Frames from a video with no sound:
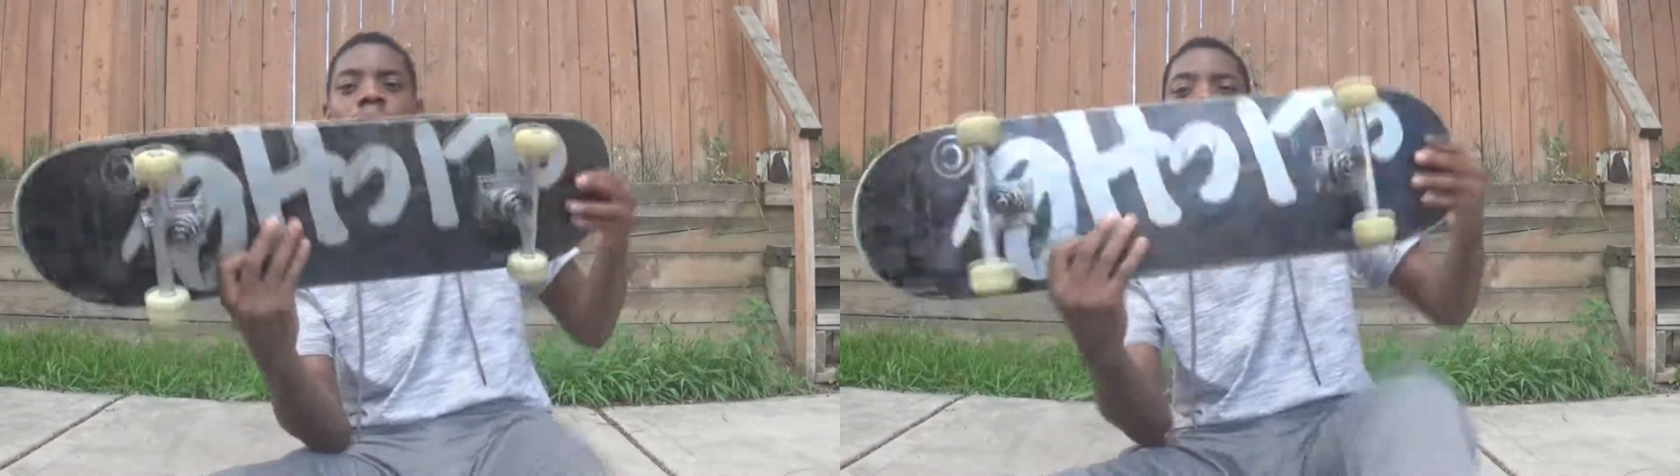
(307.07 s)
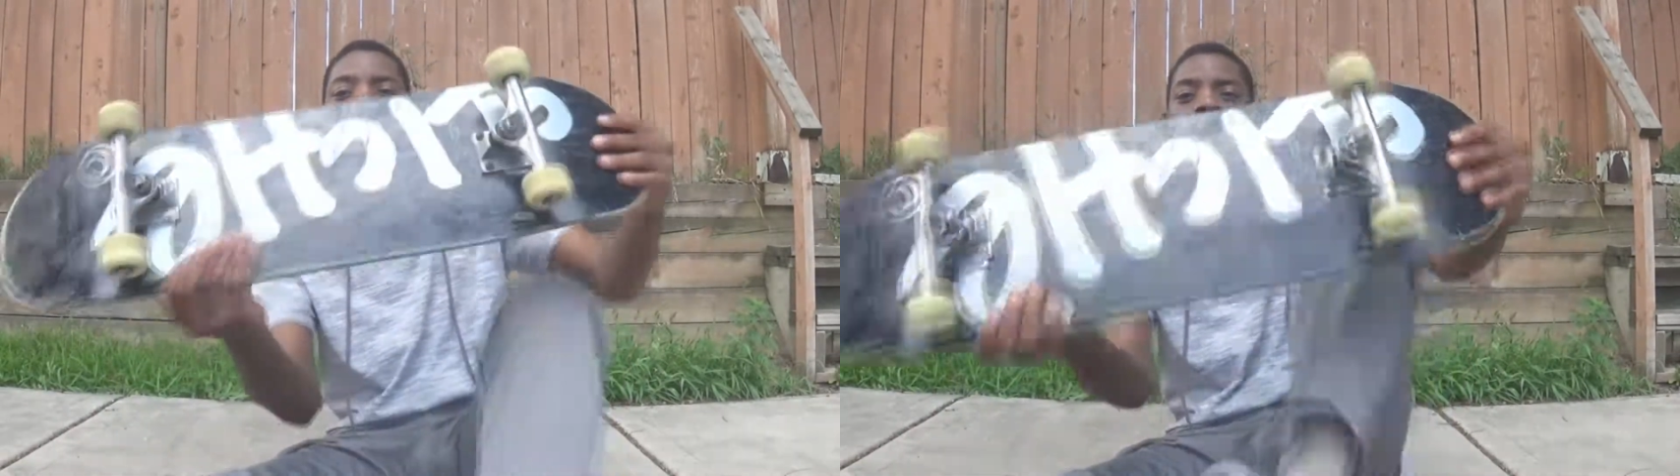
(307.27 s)

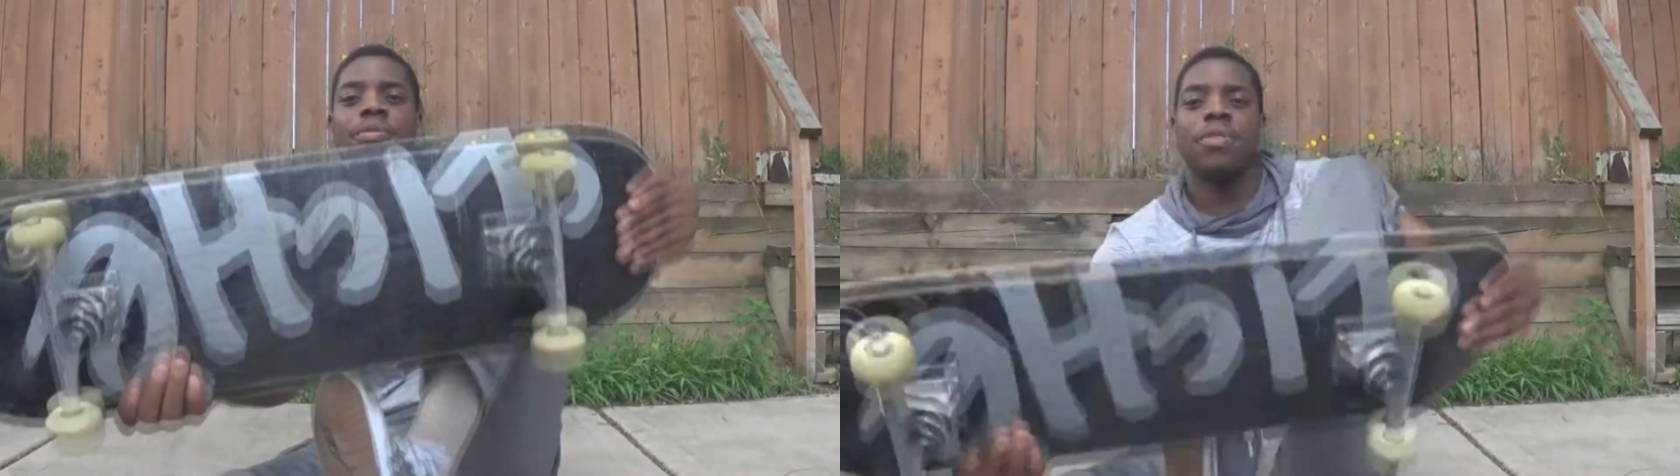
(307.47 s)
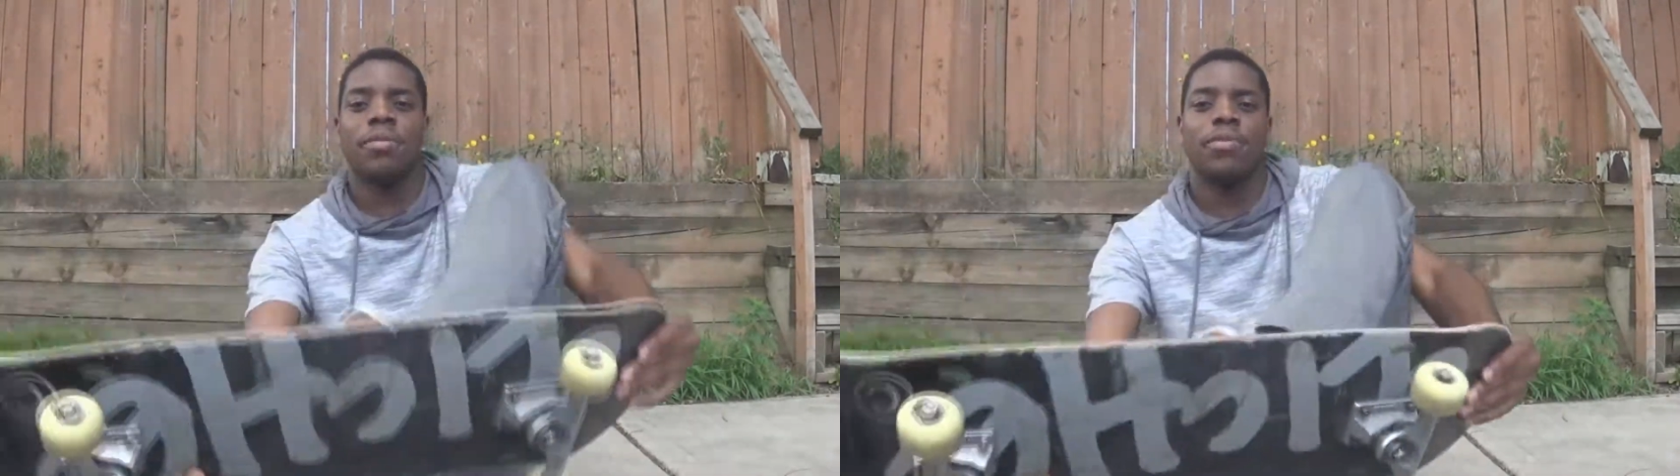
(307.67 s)
of
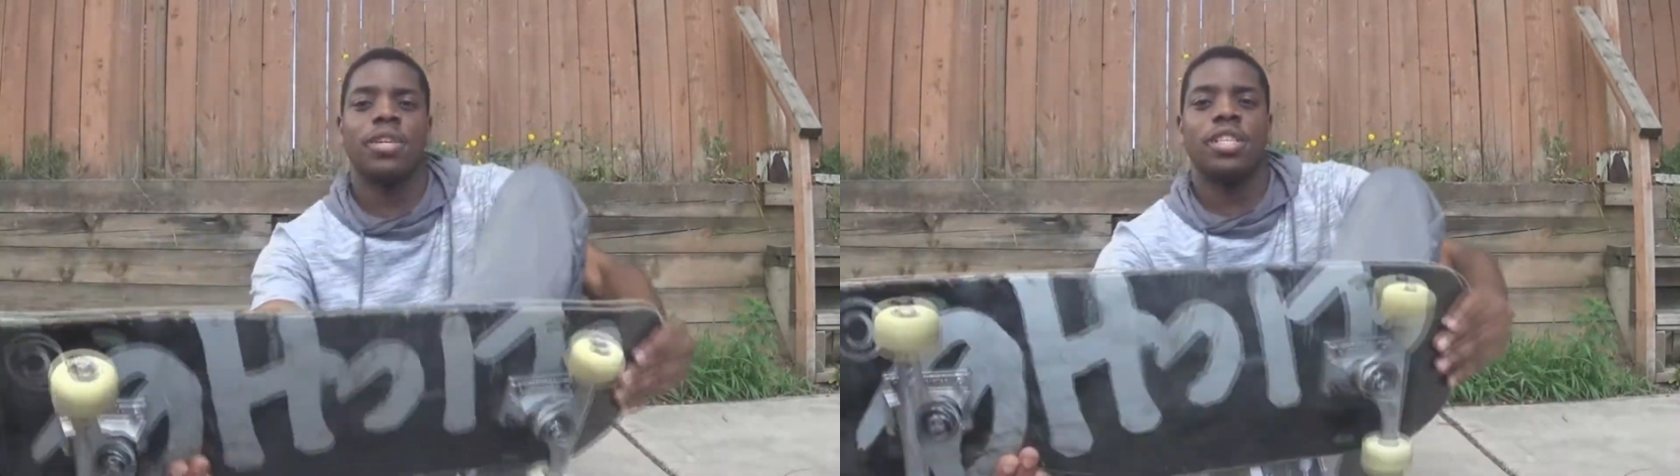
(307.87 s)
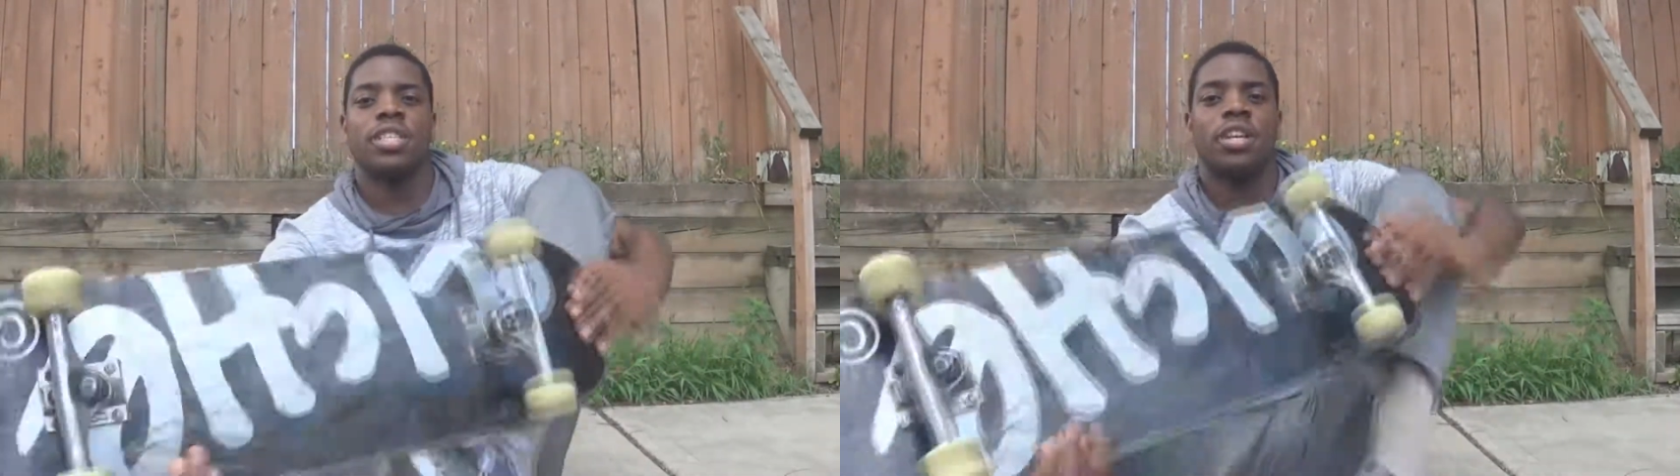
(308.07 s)
your front
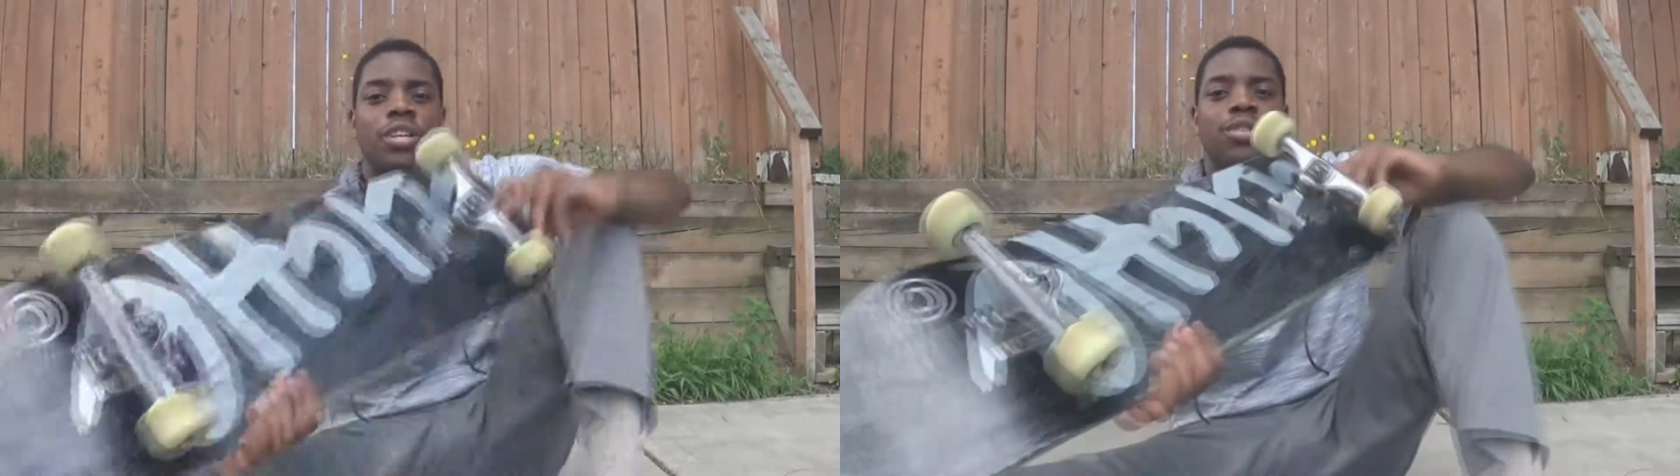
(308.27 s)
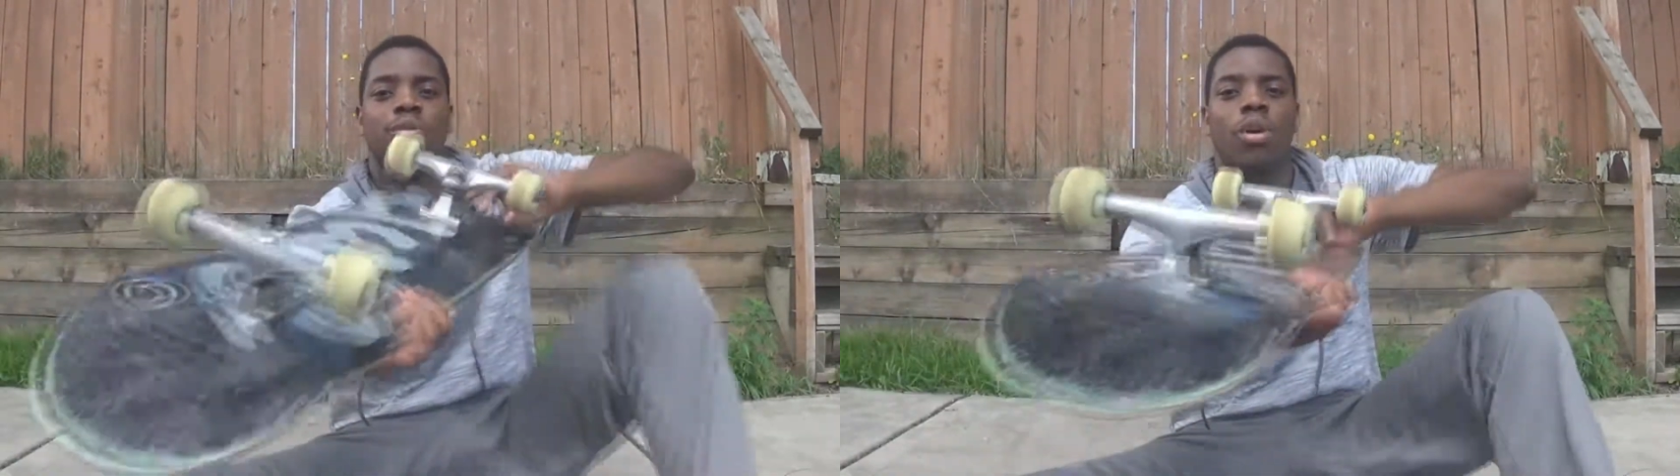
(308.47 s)
foot is
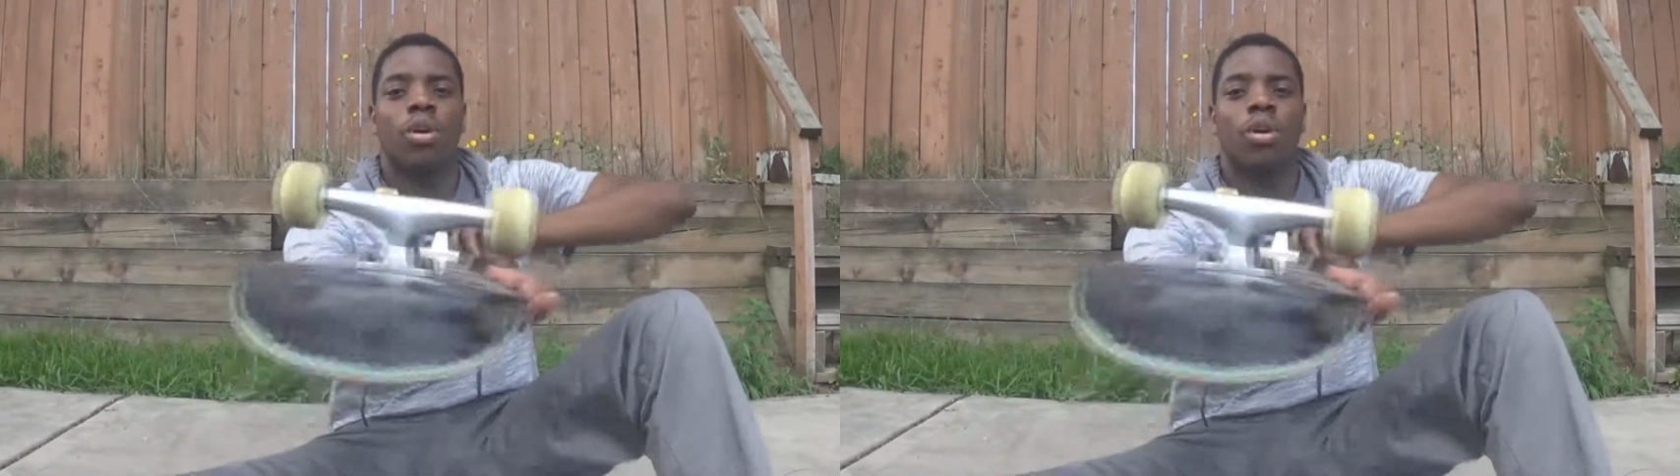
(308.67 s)
going to do